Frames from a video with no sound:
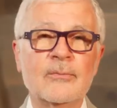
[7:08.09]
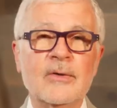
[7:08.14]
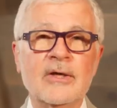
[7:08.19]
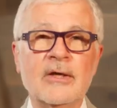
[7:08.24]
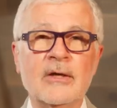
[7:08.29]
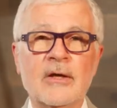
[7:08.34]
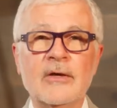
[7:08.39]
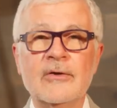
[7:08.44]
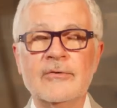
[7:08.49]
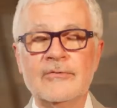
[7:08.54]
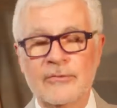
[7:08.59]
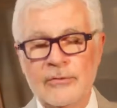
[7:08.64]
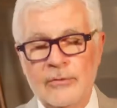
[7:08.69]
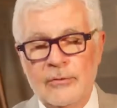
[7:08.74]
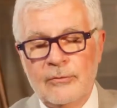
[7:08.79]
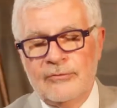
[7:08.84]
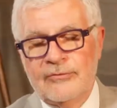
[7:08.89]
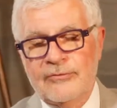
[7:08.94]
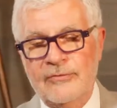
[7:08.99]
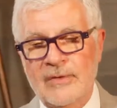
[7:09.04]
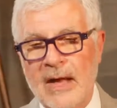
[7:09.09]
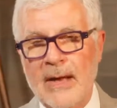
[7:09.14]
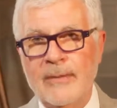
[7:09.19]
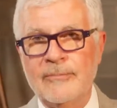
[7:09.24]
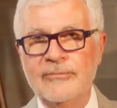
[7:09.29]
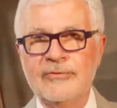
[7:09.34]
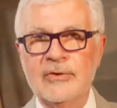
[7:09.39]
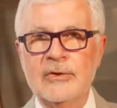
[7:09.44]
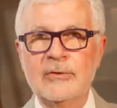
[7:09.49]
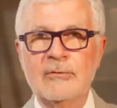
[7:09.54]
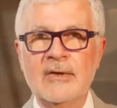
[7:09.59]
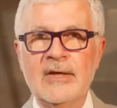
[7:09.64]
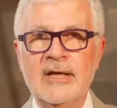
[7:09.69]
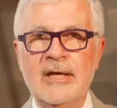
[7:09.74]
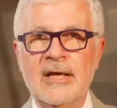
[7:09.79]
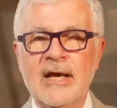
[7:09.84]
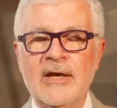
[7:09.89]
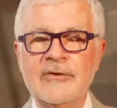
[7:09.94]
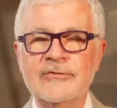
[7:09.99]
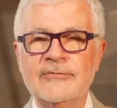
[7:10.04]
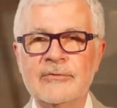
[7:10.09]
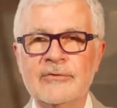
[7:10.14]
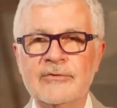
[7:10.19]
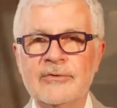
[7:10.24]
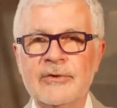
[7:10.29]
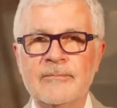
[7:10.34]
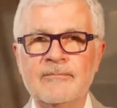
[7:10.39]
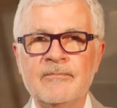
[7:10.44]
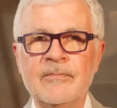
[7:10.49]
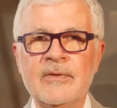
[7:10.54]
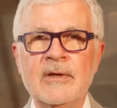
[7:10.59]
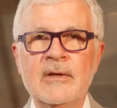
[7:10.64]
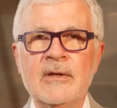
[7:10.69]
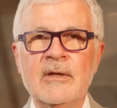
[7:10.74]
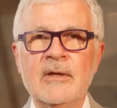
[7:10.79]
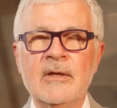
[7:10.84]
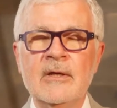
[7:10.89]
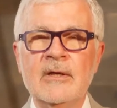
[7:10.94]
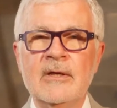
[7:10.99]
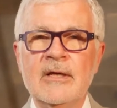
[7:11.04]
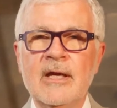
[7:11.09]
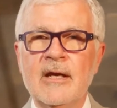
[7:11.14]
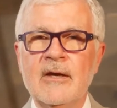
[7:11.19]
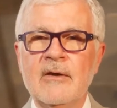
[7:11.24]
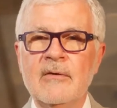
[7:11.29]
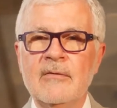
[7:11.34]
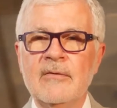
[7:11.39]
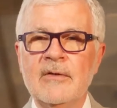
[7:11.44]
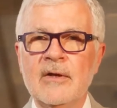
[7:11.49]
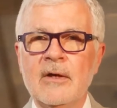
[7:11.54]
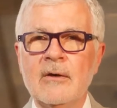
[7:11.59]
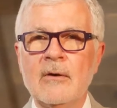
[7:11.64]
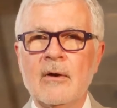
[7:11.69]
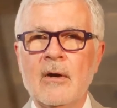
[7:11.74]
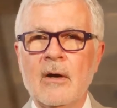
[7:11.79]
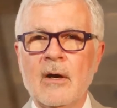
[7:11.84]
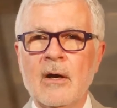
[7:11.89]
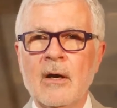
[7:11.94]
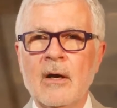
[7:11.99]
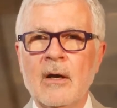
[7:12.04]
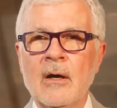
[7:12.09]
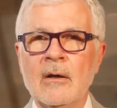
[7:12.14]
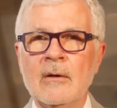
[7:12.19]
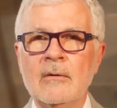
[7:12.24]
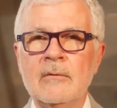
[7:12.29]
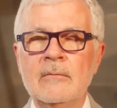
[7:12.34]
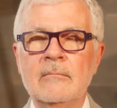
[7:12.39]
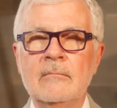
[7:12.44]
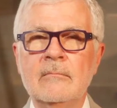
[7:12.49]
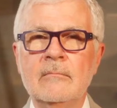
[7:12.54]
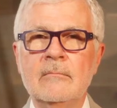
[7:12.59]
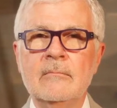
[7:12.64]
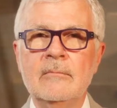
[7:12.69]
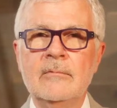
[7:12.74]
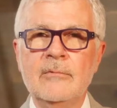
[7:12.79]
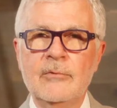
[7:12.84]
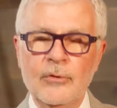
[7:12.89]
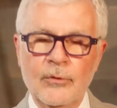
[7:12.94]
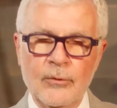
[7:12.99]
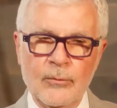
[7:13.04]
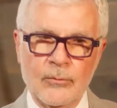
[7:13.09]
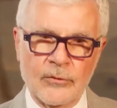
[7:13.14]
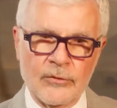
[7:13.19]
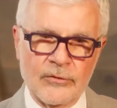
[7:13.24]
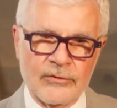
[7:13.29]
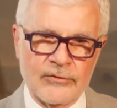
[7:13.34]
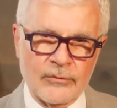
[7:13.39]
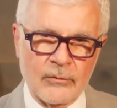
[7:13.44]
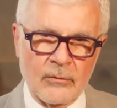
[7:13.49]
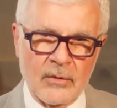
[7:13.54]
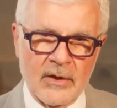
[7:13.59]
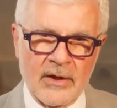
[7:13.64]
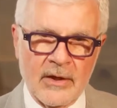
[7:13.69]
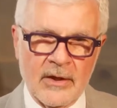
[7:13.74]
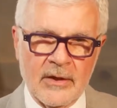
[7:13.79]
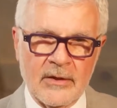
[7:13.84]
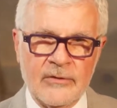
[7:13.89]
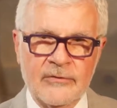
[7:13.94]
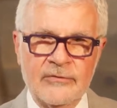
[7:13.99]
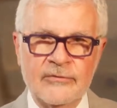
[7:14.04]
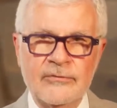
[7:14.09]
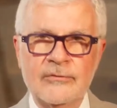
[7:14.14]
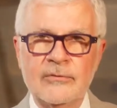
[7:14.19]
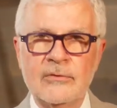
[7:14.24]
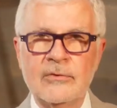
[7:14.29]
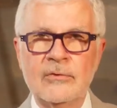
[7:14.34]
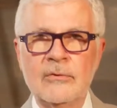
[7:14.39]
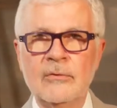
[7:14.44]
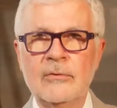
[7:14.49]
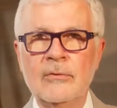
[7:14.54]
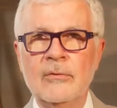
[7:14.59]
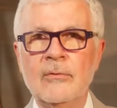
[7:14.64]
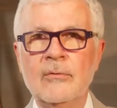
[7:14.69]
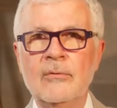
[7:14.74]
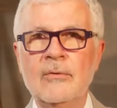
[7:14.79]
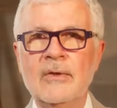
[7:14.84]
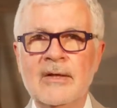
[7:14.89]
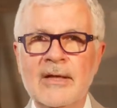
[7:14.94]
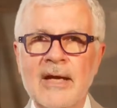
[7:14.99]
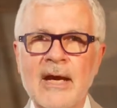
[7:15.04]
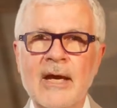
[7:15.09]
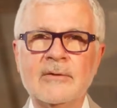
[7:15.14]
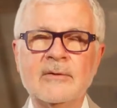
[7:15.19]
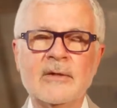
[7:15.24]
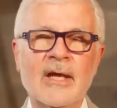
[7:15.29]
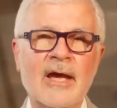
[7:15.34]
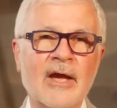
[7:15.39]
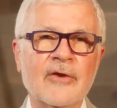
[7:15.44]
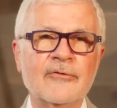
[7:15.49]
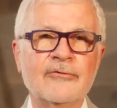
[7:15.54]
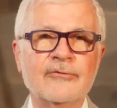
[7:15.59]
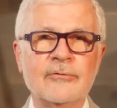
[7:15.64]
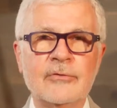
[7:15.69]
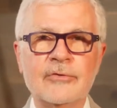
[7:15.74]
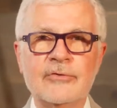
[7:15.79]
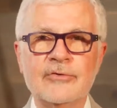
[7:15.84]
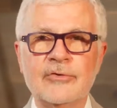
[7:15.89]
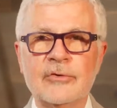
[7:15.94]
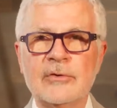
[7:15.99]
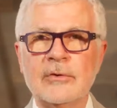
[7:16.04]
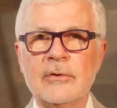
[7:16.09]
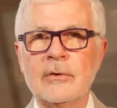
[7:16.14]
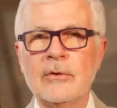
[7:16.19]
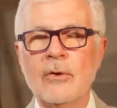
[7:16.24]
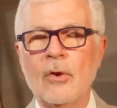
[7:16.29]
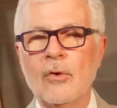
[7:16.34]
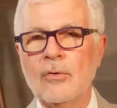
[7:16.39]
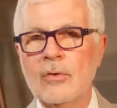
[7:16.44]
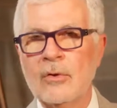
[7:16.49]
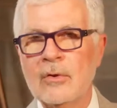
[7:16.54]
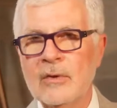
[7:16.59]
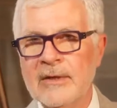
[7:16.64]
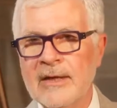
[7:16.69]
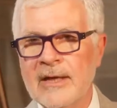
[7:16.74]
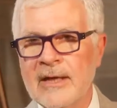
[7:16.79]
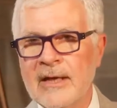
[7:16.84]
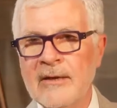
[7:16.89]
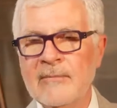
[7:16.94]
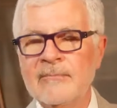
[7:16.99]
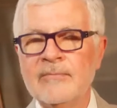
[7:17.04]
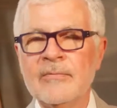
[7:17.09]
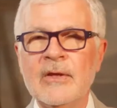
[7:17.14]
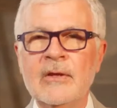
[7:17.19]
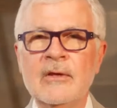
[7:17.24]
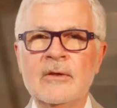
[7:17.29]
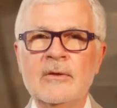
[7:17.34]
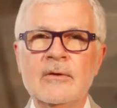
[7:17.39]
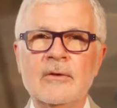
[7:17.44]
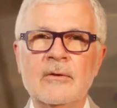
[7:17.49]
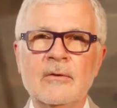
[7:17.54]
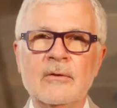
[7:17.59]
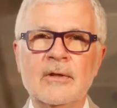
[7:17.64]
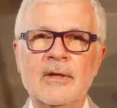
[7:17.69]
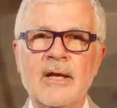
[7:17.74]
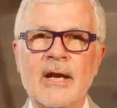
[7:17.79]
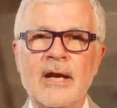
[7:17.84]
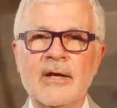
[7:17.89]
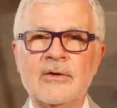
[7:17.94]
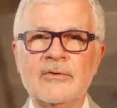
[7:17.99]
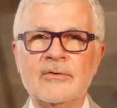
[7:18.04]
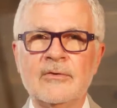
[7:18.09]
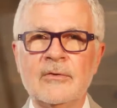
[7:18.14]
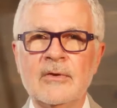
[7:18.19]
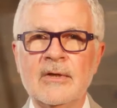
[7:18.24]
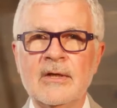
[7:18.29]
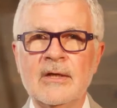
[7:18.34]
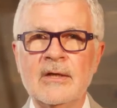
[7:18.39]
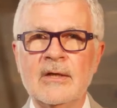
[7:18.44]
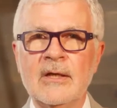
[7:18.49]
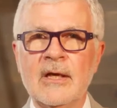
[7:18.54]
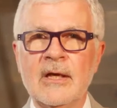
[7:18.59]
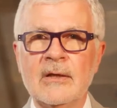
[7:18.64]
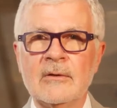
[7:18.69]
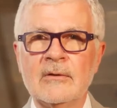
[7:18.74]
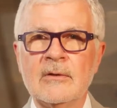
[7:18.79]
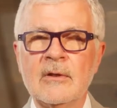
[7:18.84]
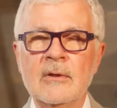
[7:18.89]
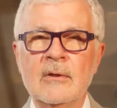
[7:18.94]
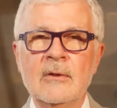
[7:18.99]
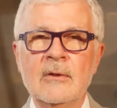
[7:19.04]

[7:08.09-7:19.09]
because you stop secreting estrogen. Now, there are numerous ways to get estrogen locally. You can actually get